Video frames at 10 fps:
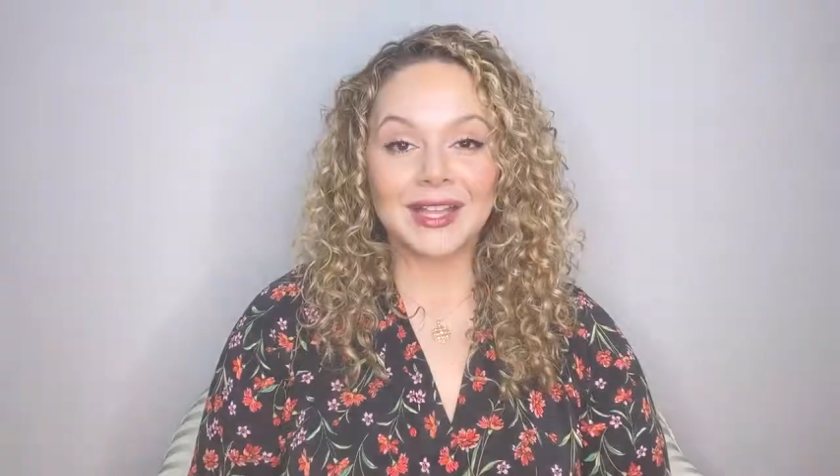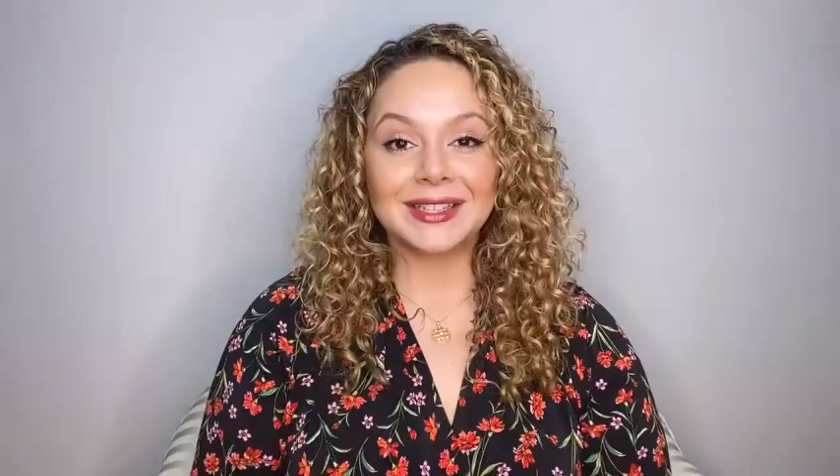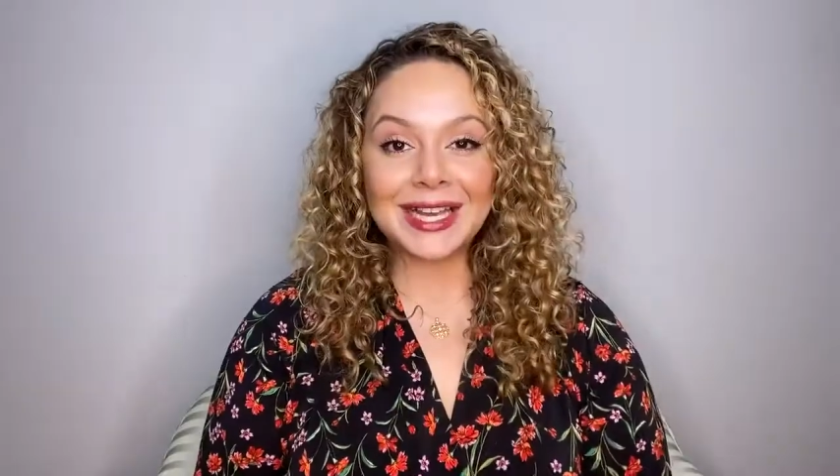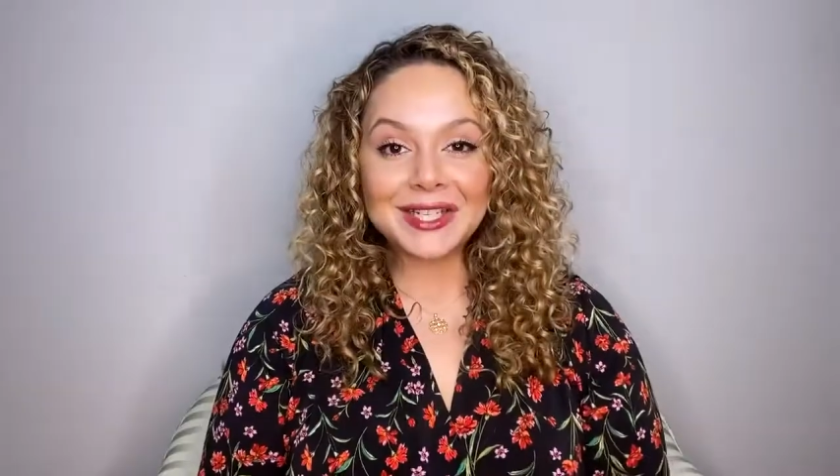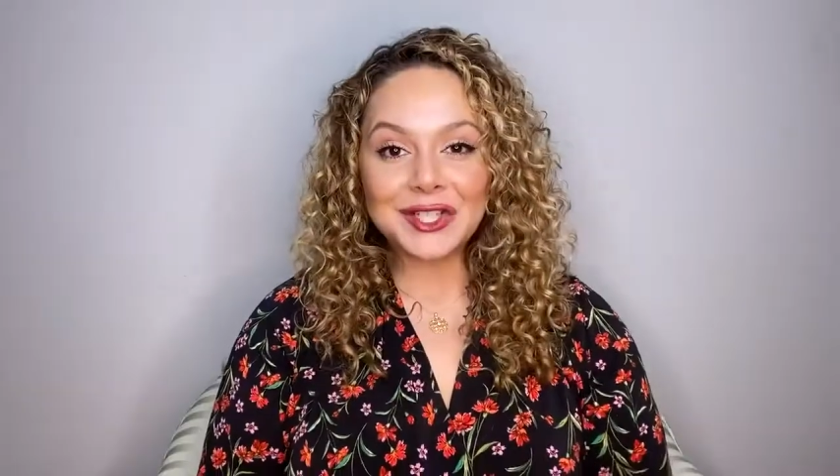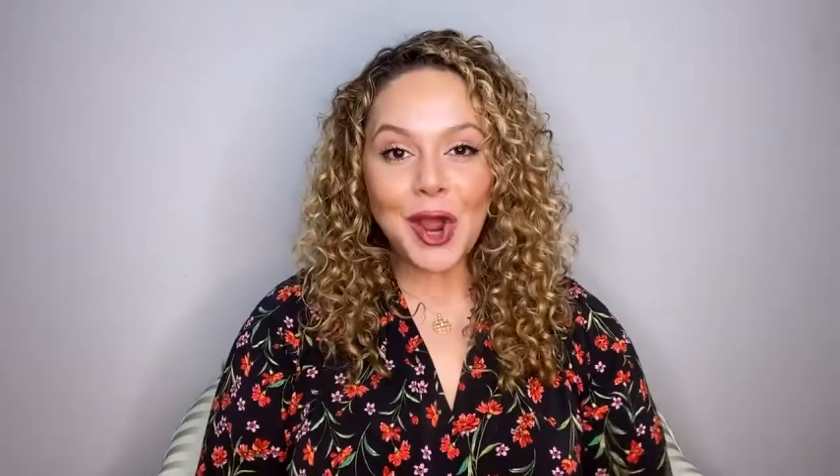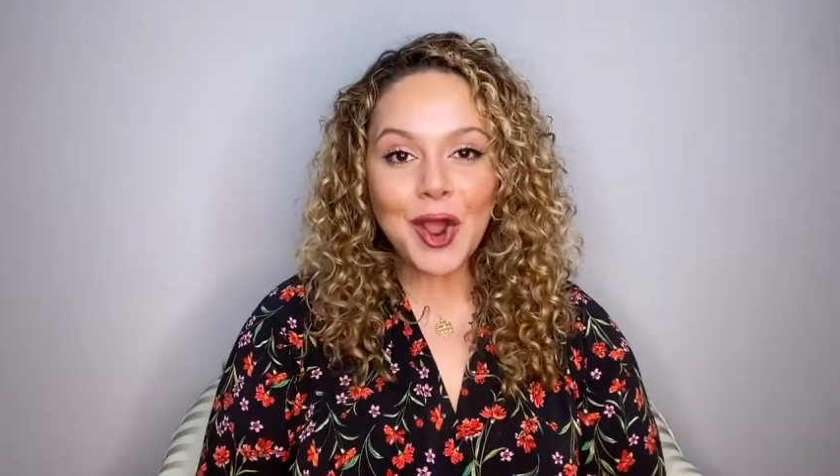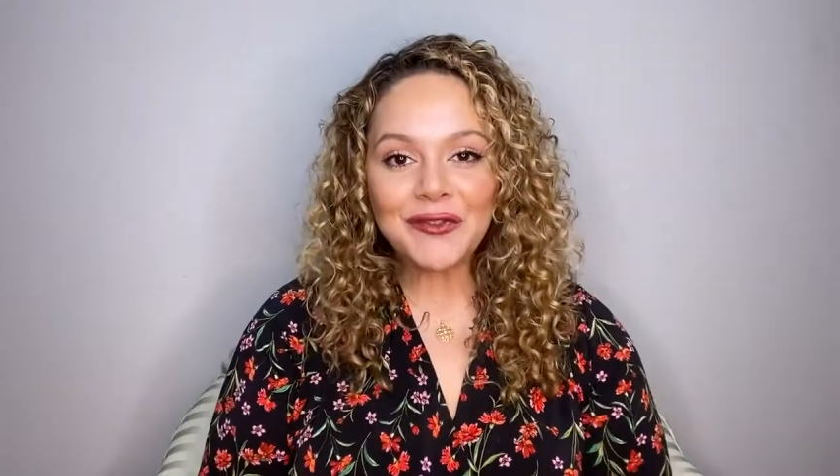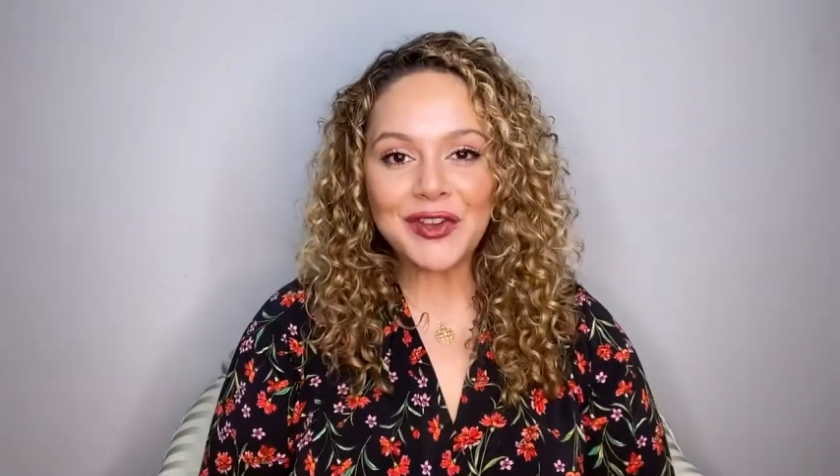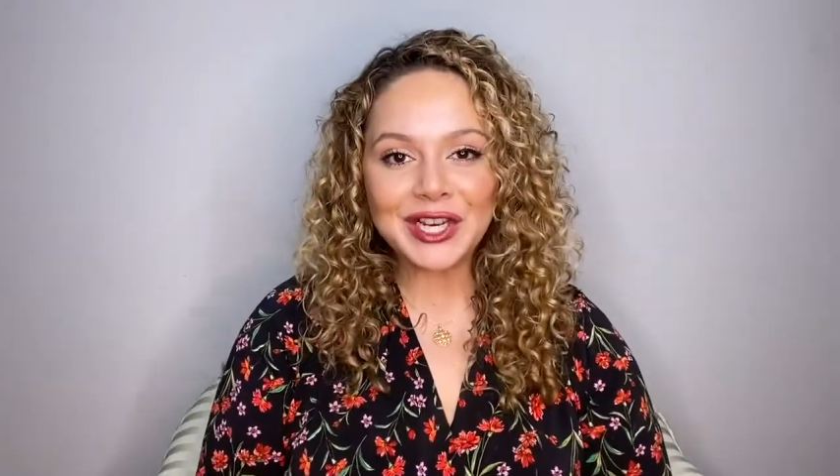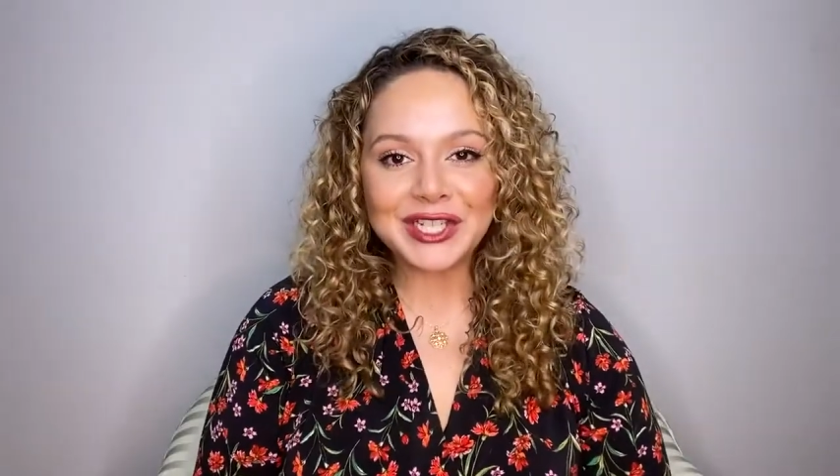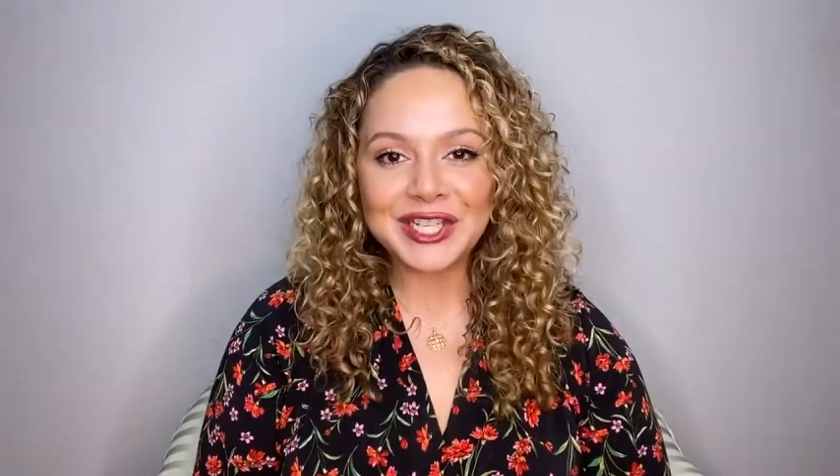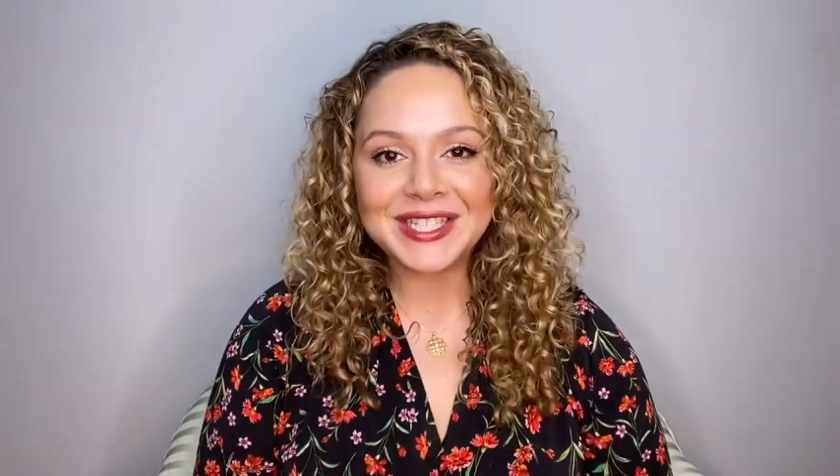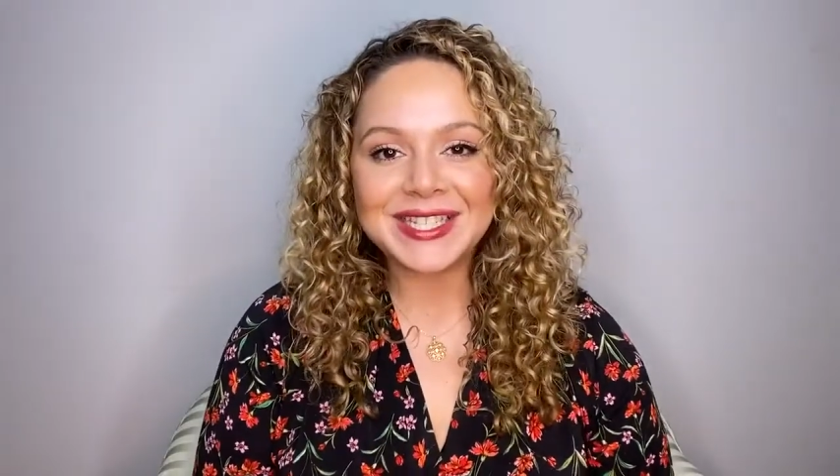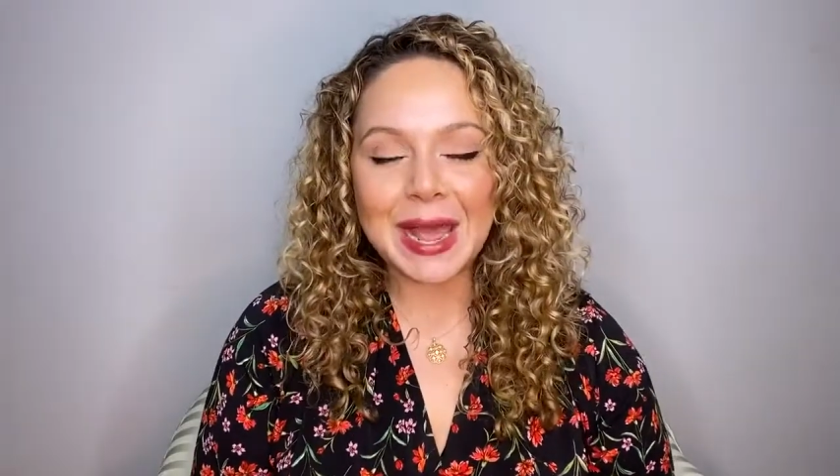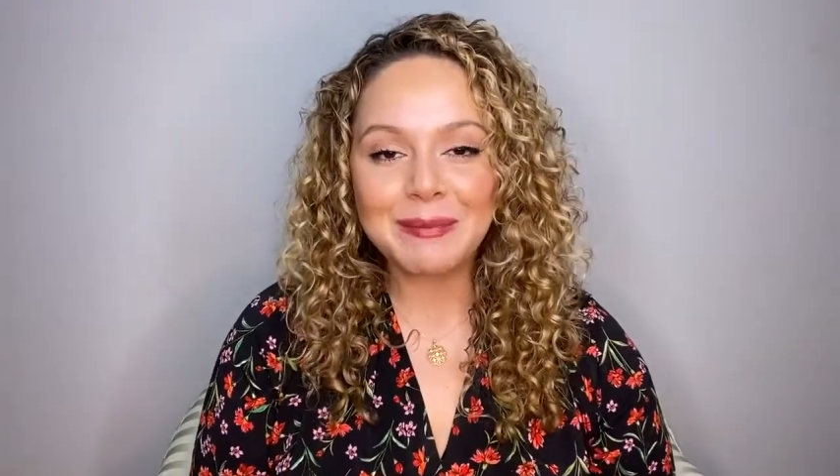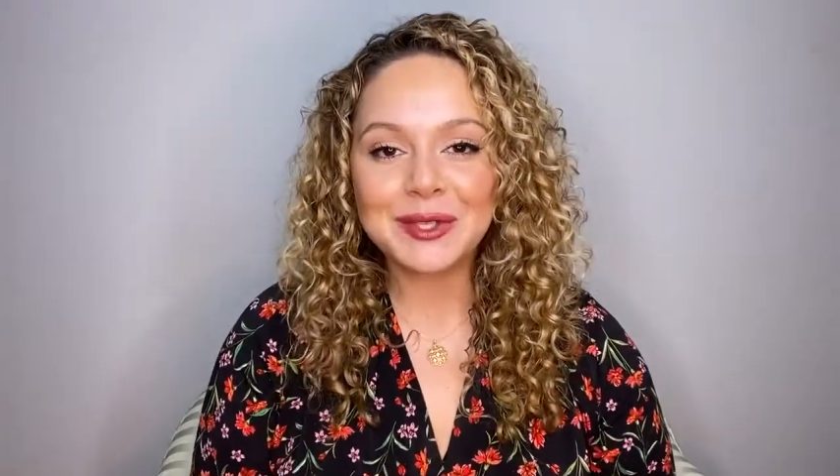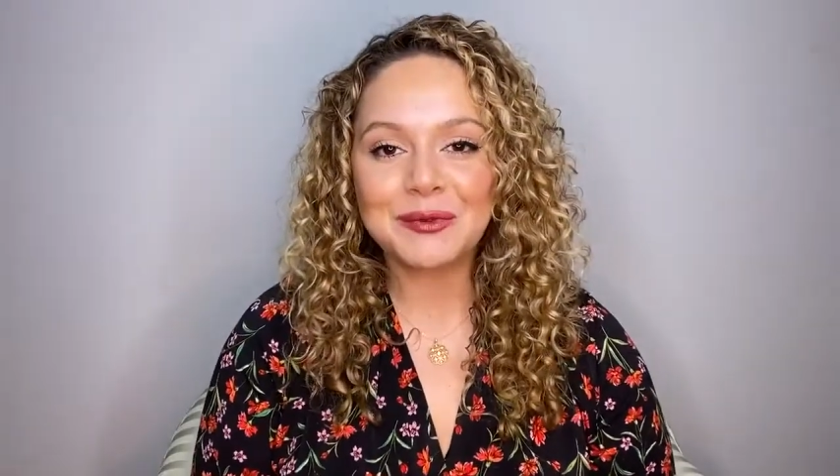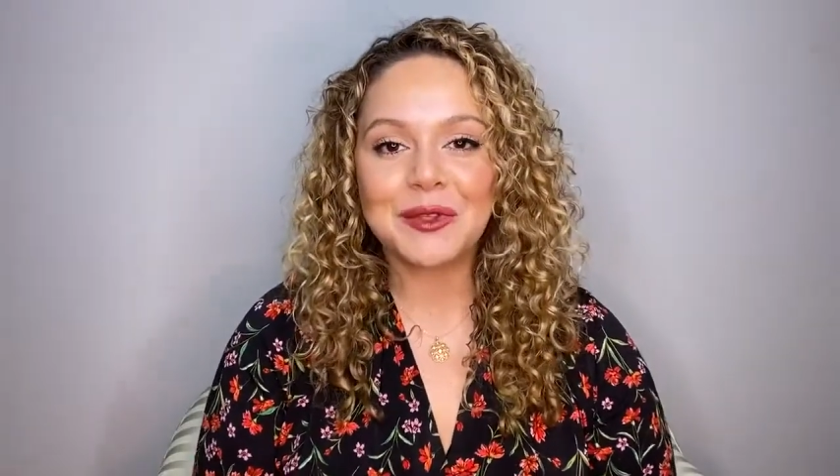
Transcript: Let's talk finishing steps